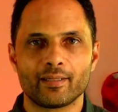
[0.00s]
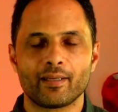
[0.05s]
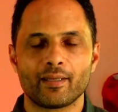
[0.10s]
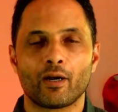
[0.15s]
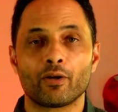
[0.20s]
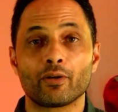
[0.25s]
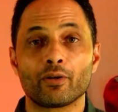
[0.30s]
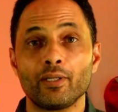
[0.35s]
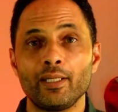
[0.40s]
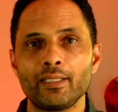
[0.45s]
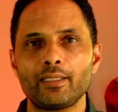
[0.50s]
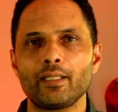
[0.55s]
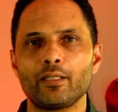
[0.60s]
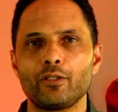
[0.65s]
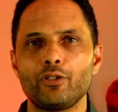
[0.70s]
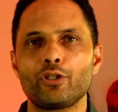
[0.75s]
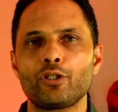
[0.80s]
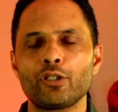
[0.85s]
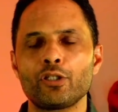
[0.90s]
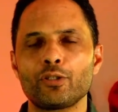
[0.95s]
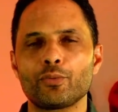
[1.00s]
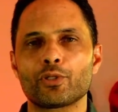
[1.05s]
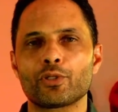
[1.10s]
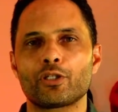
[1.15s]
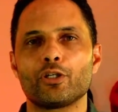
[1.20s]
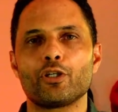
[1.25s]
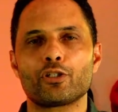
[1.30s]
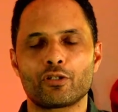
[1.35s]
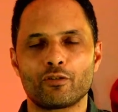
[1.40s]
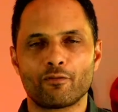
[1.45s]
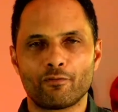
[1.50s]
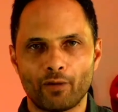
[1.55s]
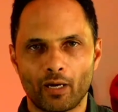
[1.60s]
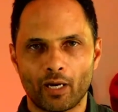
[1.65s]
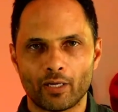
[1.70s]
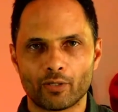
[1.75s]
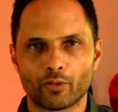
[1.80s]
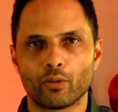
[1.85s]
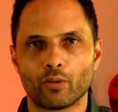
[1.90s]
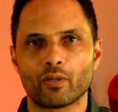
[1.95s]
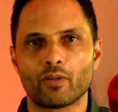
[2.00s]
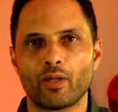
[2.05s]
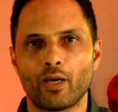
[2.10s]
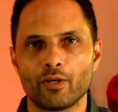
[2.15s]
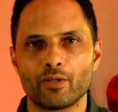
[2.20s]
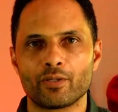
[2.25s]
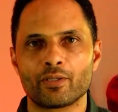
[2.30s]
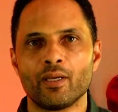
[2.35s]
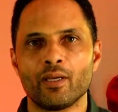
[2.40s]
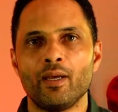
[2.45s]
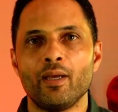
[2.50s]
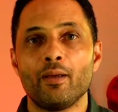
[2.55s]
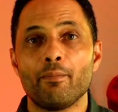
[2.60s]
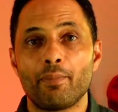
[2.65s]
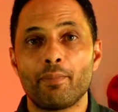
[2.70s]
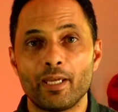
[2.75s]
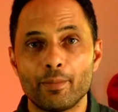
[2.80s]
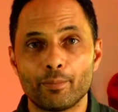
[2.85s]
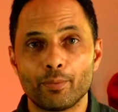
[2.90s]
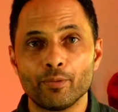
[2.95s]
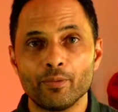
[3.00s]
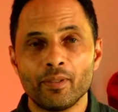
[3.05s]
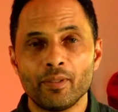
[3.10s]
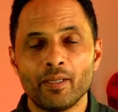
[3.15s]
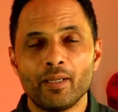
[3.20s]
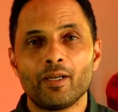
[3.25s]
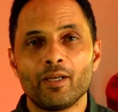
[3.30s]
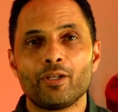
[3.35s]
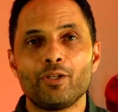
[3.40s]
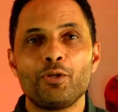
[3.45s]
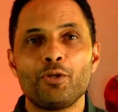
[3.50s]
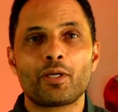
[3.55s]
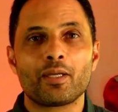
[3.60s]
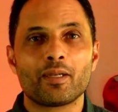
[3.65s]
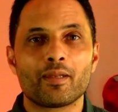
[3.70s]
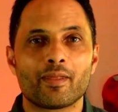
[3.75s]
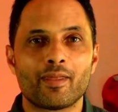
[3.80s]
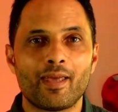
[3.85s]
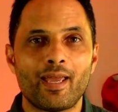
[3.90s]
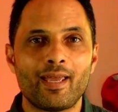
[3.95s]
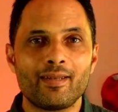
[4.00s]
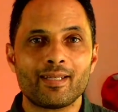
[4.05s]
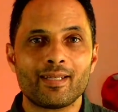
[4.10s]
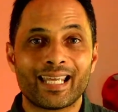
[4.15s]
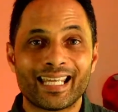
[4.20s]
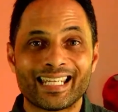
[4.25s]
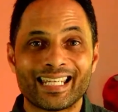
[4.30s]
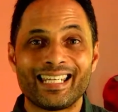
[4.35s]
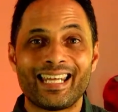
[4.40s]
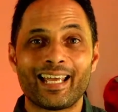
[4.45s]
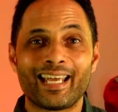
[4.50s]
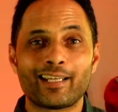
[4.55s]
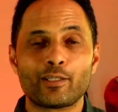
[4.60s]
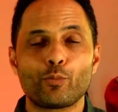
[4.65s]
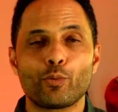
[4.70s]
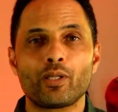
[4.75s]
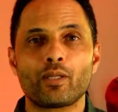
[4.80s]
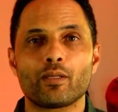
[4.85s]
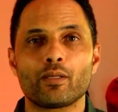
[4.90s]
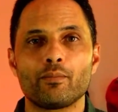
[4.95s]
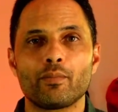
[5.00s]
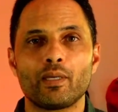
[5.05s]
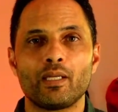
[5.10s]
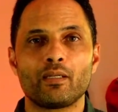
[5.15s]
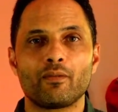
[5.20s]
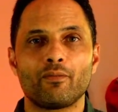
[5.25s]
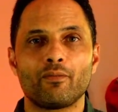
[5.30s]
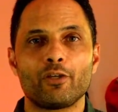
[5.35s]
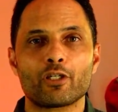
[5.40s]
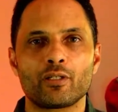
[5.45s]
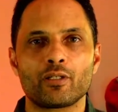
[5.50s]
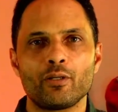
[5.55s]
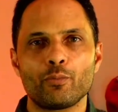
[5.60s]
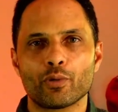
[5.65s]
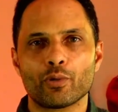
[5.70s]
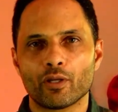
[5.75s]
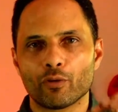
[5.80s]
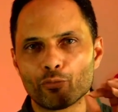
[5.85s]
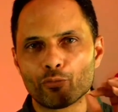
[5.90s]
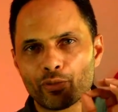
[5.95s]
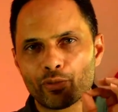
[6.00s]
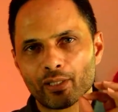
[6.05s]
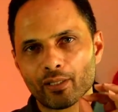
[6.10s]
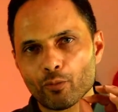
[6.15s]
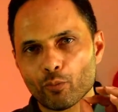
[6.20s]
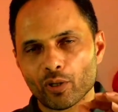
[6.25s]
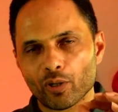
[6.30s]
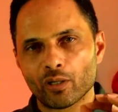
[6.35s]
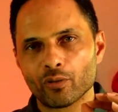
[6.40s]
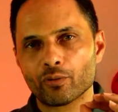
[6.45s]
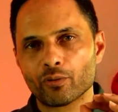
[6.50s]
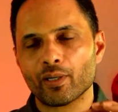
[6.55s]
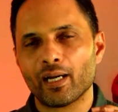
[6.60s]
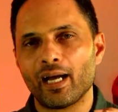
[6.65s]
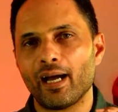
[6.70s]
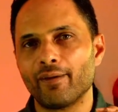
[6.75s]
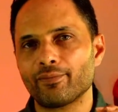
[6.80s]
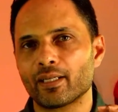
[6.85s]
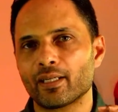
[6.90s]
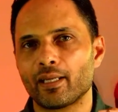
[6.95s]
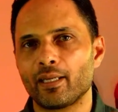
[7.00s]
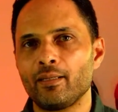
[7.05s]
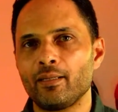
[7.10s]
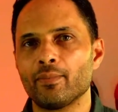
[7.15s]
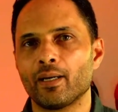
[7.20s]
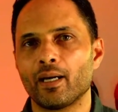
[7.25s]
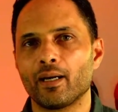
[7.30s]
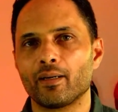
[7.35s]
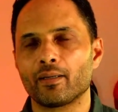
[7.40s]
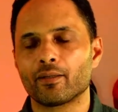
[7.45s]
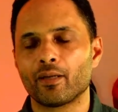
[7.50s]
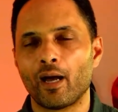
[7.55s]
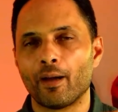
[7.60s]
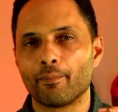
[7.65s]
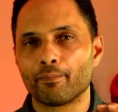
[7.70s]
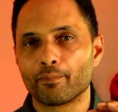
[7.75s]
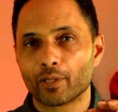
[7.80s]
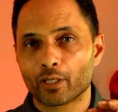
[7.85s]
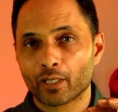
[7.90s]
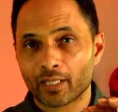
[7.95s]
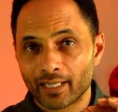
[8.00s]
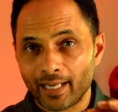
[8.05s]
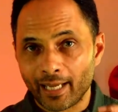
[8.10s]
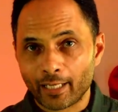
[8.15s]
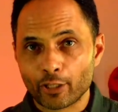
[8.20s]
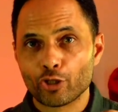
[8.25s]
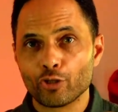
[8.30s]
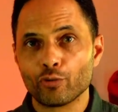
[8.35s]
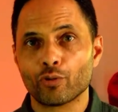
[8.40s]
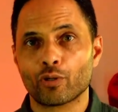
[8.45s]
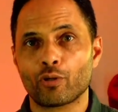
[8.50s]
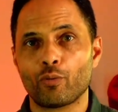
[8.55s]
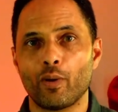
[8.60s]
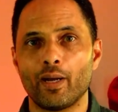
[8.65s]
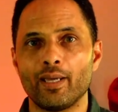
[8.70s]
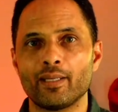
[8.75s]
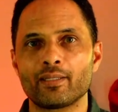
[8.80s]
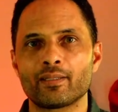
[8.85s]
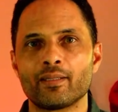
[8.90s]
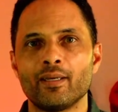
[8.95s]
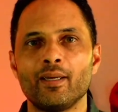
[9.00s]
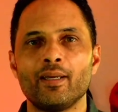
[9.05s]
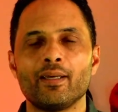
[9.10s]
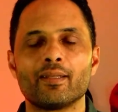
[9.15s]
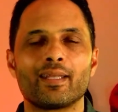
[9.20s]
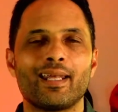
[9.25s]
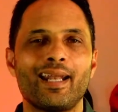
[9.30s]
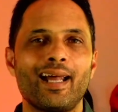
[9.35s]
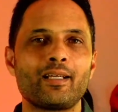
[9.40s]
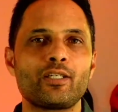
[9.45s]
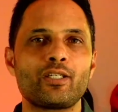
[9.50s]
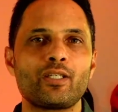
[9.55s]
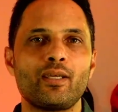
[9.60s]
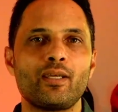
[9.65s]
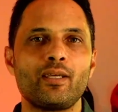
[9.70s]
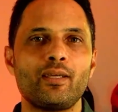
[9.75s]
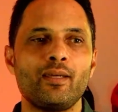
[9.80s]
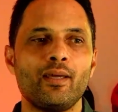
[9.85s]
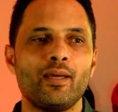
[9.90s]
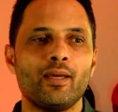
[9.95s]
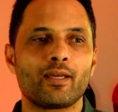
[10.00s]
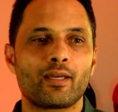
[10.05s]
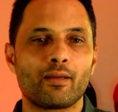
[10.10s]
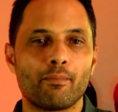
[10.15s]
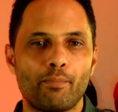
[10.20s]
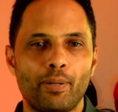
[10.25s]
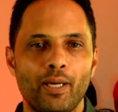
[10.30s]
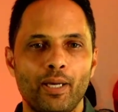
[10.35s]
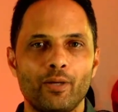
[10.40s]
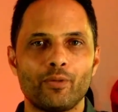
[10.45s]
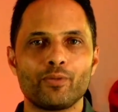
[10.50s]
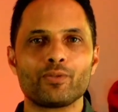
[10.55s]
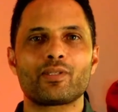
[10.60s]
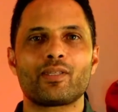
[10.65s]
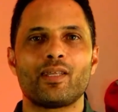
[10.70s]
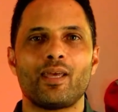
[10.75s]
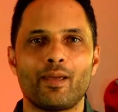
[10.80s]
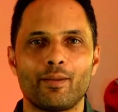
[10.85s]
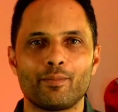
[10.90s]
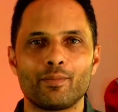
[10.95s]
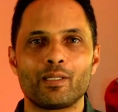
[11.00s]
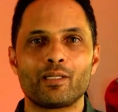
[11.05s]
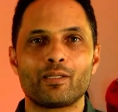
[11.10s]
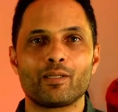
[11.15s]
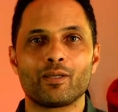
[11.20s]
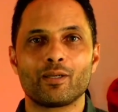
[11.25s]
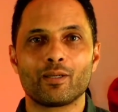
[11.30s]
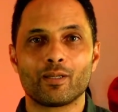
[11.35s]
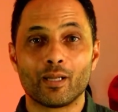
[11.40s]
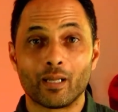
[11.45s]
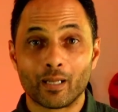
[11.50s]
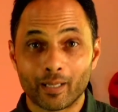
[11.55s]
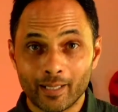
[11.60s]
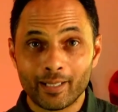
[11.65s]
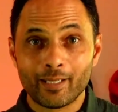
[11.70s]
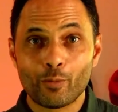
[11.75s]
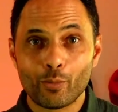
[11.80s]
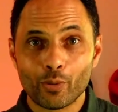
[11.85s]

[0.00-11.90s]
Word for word: On LinkedIn, you can do a search and find all of those people you can then connect with them individually with a really well crafted email um, connection request that actually compels them to link